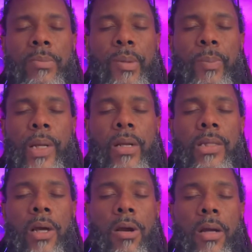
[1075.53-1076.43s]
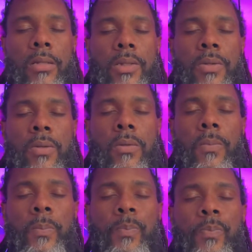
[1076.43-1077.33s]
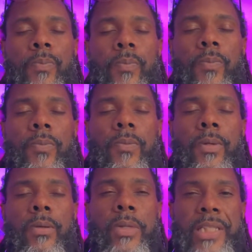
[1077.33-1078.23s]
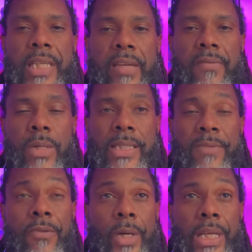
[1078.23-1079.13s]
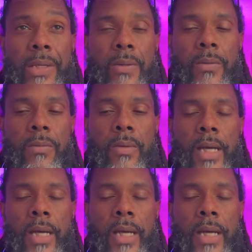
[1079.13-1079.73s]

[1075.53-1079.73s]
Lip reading: preparing the heart to receive what's for you.